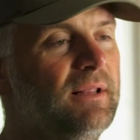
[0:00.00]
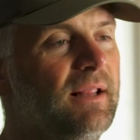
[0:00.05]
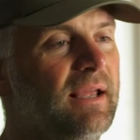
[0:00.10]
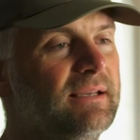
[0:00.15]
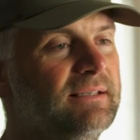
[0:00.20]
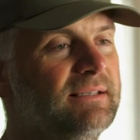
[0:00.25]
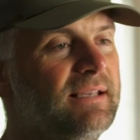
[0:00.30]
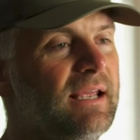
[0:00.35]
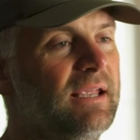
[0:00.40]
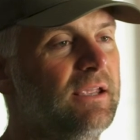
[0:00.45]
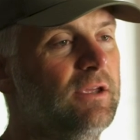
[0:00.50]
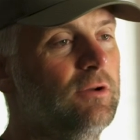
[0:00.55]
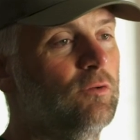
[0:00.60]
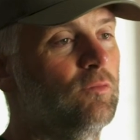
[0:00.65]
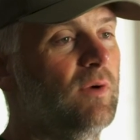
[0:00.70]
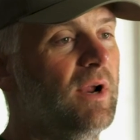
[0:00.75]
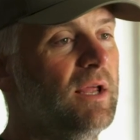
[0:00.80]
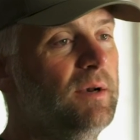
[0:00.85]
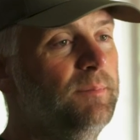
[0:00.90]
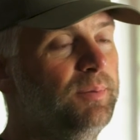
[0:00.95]
like
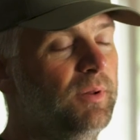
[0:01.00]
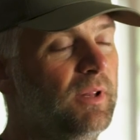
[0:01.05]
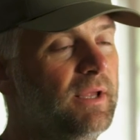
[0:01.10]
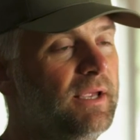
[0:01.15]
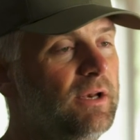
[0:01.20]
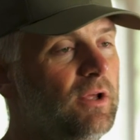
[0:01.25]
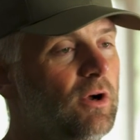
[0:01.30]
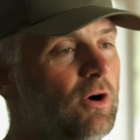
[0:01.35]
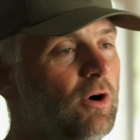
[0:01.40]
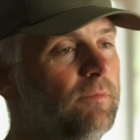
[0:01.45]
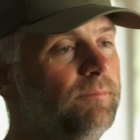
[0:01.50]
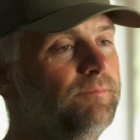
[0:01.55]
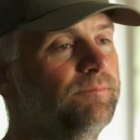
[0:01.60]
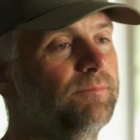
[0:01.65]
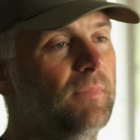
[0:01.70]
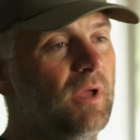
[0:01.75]
taking red Play-Doh